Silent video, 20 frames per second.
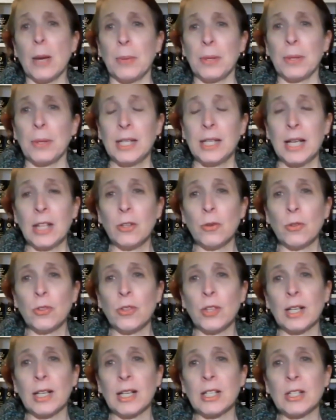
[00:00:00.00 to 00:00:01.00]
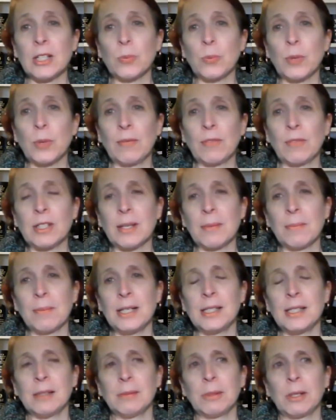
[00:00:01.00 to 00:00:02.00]
But the other thing is, we have this
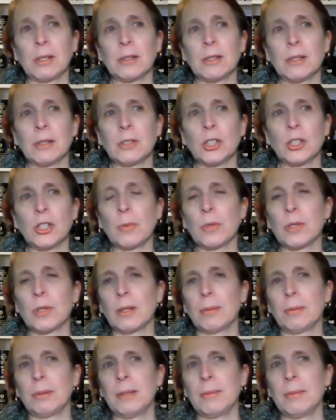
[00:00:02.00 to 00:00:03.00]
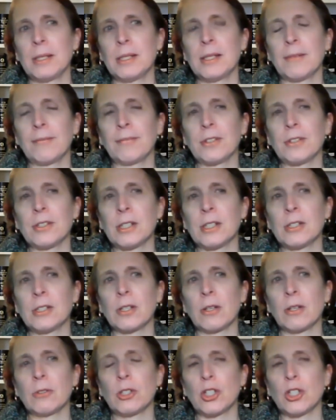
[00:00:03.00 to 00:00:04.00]
amazing partnership with the PMI San
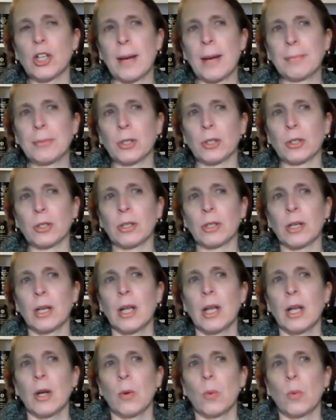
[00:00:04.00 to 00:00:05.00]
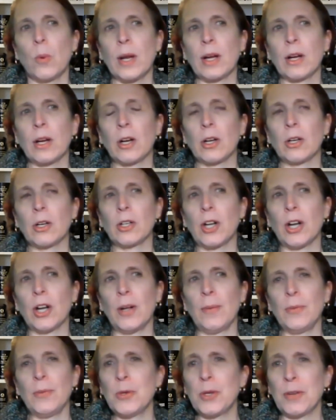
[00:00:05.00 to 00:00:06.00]
Francisco chapter, where
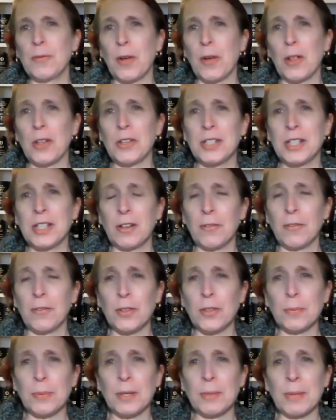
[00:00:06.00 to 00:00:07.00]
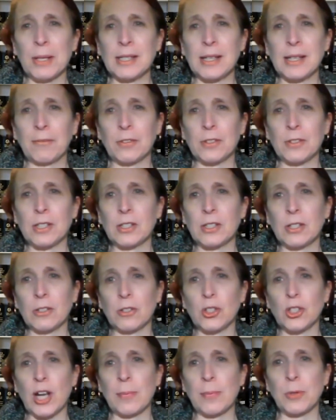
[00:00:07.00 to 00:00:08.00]
you can volunteer for the PMI San Francisco
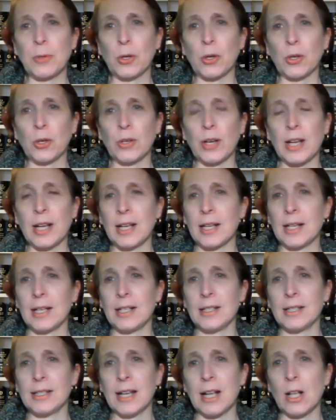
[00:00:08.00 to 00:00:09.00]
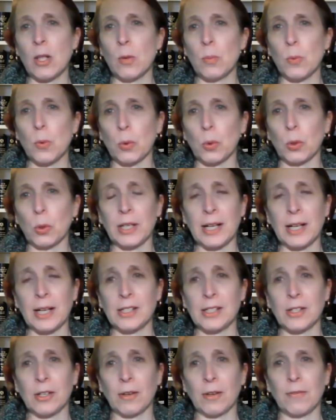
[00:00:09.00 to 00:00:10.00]
chapter and help
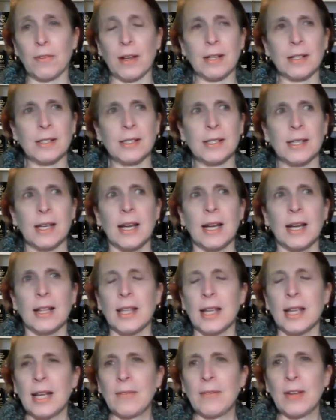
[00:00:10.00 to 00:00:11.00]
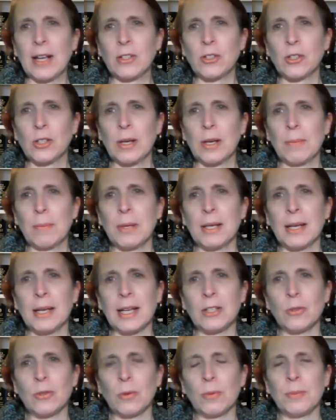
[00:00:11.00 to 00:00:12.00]
organize their events. They have actually a big
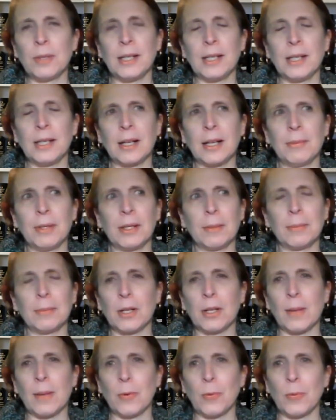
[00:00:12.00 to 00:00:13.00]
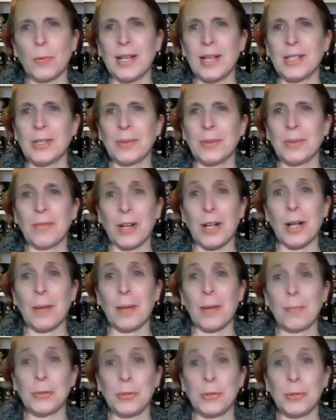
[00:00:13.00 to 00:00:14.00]
annual meeting coming up in a couple of weeks, and we have a
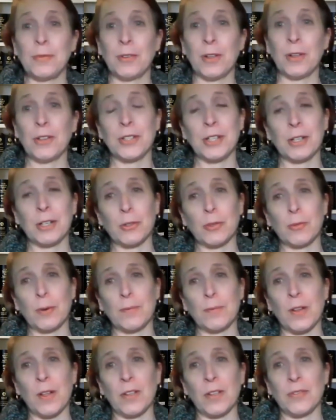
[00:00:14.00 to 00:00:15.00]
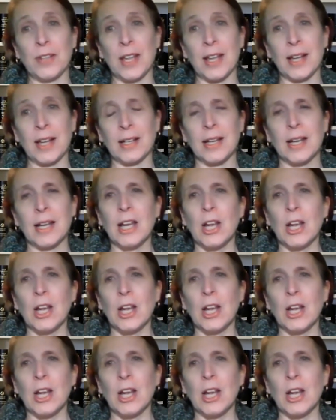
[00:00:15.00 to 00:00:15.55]
couple of student volunteers who are involved in that.